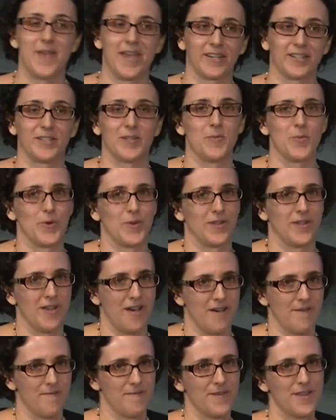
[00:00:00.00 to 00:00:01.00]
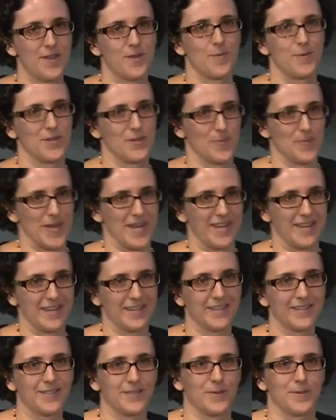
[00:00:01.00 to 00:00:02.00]
actually boil off when you're
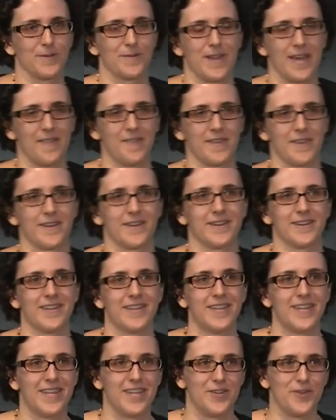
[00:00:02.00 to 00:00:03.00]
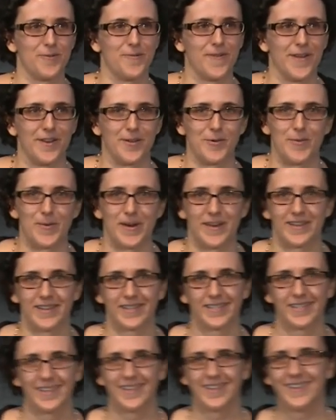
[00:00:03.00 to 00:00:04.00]
baking, so they're not there in your final
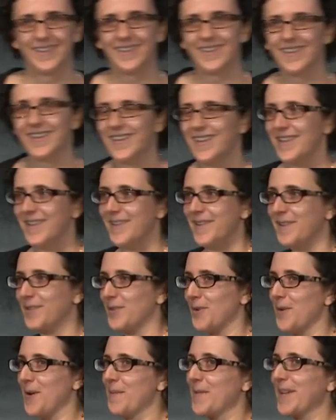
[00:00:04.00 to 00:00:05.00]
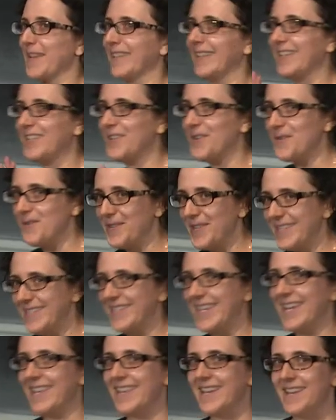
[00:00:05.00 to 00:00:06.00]
product. So I'm gonna let you
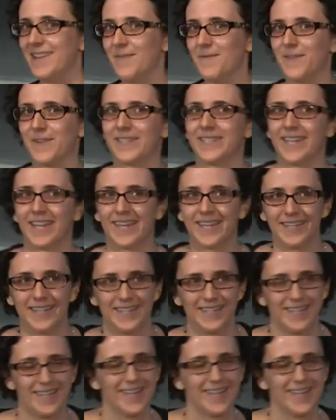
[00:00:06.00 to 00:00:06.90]
take that in for a second